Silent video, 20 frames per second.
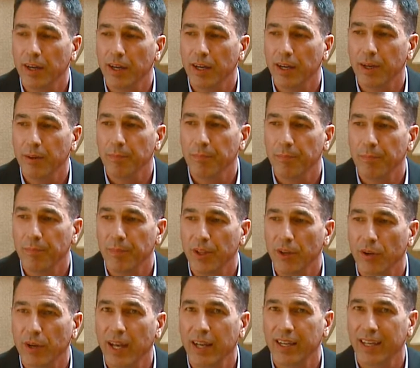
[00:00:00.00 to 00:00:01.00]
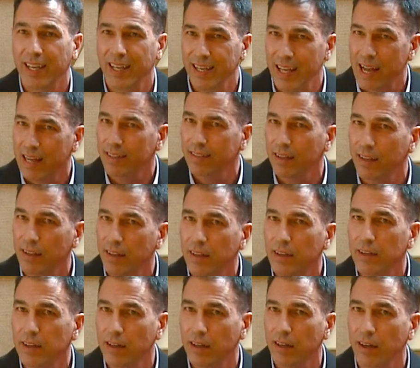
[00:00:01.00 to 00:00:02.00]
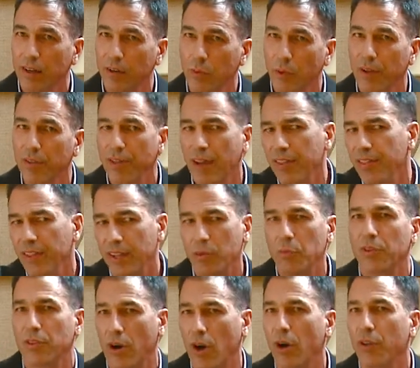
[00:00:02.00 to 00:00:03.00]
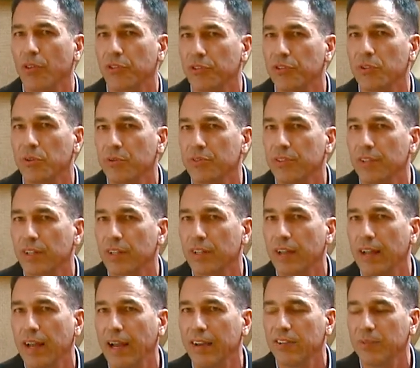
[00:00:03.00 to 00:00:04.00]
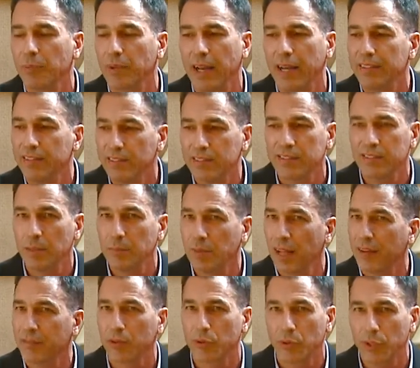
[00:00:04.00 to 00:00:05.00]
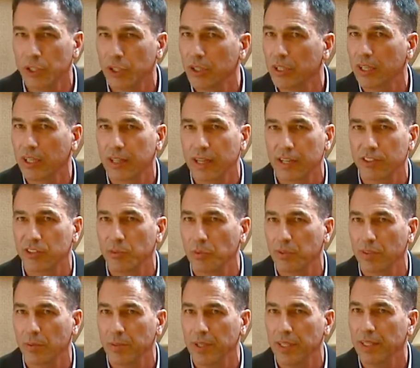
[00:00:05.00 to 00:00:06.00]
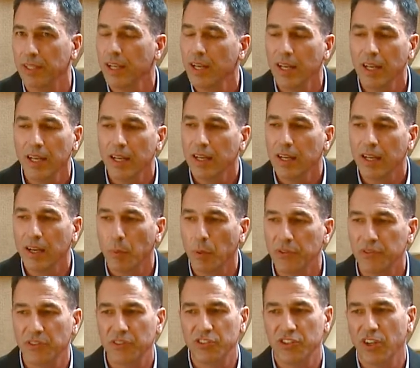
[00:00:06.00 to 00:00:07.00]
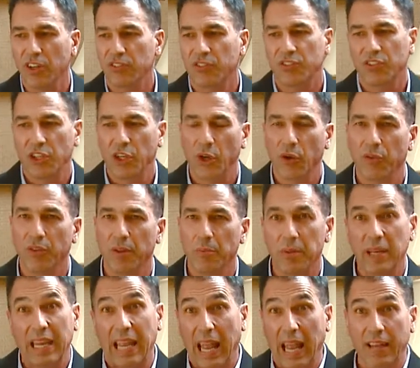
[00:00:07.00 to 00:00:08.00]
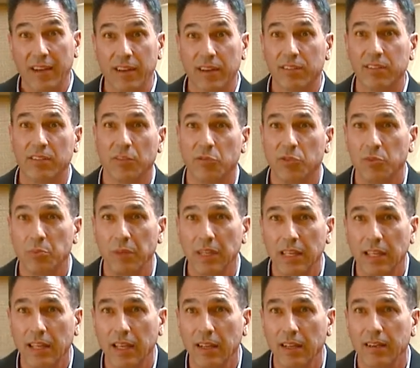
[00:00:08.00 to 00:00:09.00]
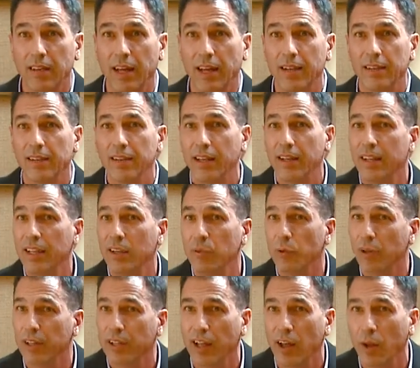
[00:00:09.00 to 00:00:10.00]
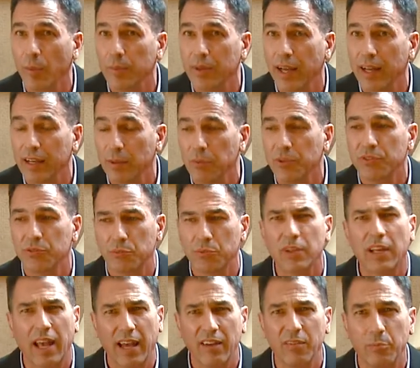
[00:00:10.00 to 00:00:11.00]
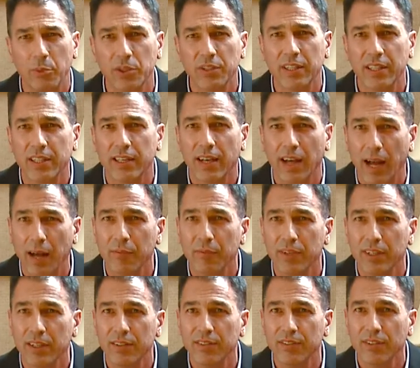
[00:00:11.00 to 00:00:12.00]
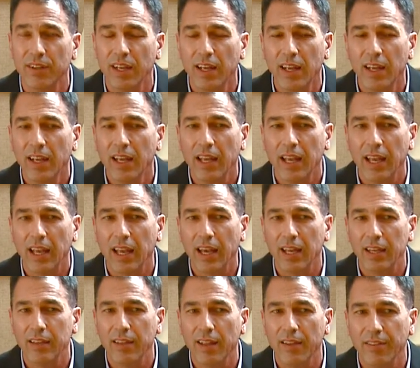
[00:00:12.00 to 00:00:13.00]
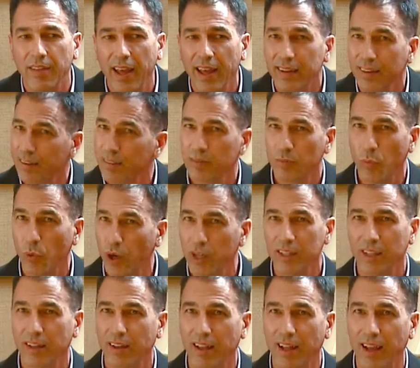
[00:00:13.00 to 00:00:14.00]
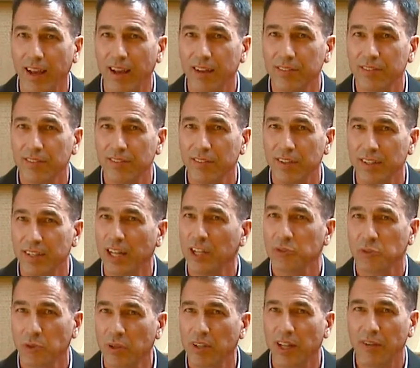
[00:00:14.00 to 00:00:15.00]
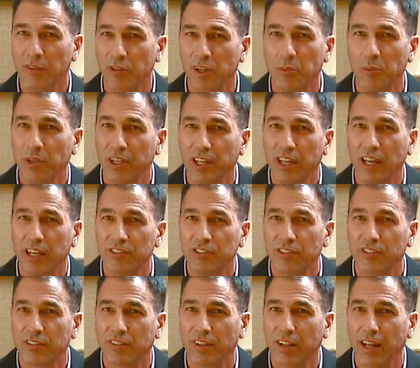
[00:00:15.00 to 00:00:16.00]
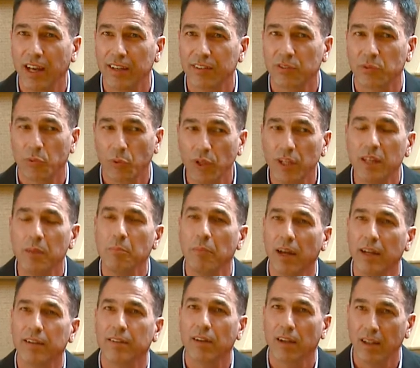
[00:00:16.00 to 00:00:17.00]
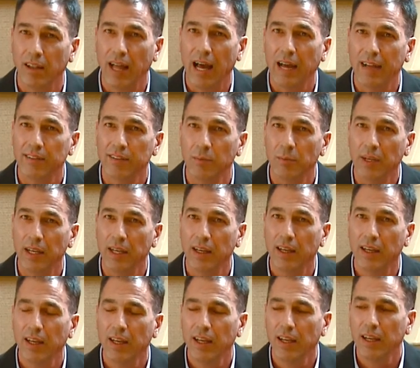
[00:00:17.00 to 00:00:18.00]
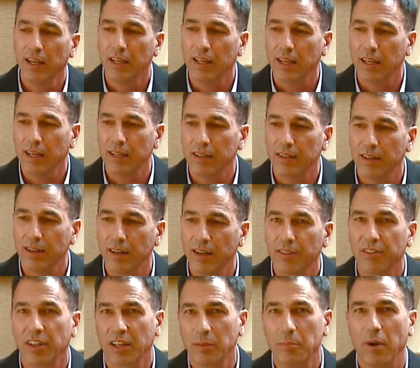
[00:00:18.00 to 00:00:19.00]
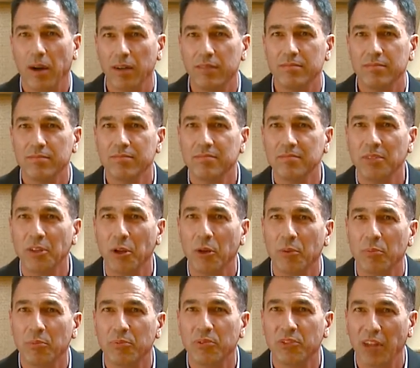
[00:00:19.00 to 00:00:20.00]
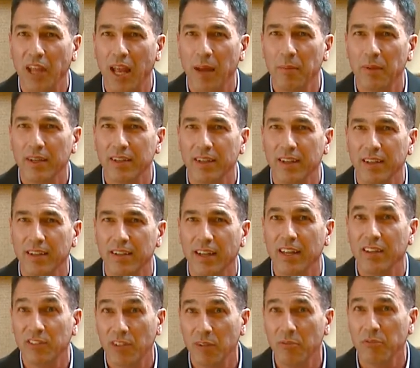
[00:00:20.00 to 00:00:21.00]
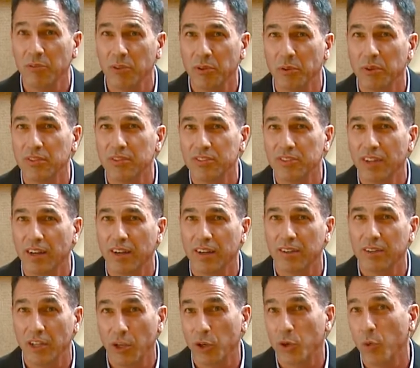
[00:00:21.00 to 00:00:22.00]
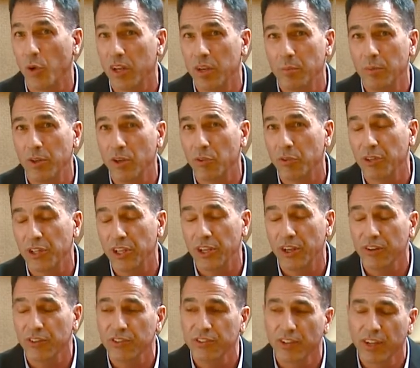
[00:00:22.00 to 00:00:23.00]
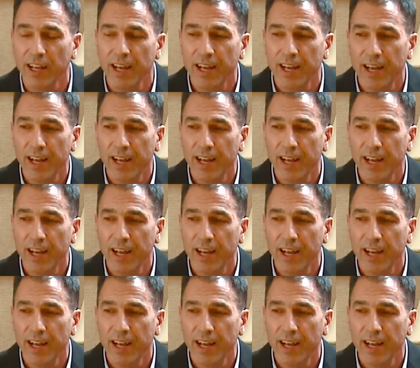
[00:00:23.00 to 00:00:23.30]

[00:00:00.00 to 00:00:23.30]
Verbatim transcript: um, you know, kind of connecting uh, with, I think, with all the students in the class, but I just seemed to have a really good connection with them. And it wasn't just you know the mechanics of speaking that, that he really helped me on. It was kind of building the confidence, mm-hmm. and that one class, an entry level communications class, really meant a lot to me. And uh, I think about you know Sam and, and his influence uh, you know quite a bit over the years. Sure.